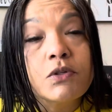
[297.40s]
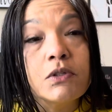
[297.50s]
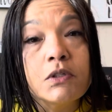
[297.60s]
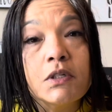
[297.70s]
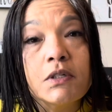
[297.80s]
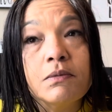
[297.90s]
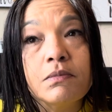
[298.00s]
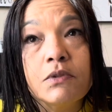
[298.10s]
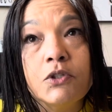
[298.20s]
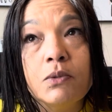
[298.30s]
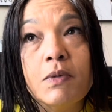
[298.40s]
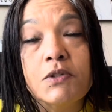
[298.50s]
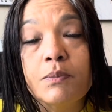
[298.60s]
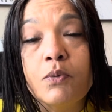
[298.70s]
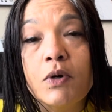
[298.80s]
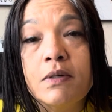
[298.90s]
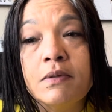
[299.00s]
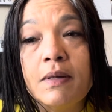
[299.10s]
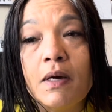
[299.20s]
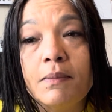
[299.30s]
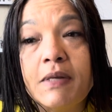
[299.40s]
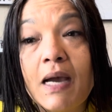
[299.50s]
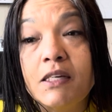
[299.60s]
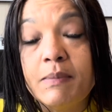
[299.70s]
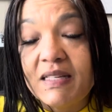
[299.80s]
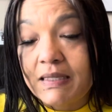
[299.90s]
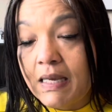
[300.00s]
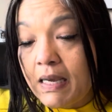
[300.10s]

the two most important documents